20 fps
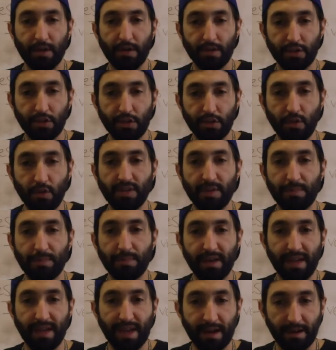2
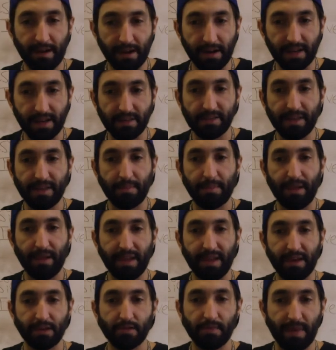separate areas that
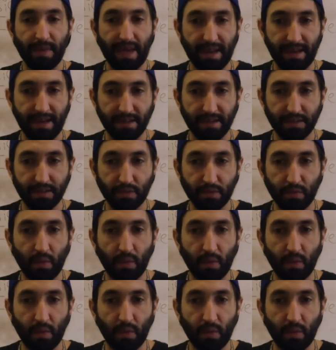players manage.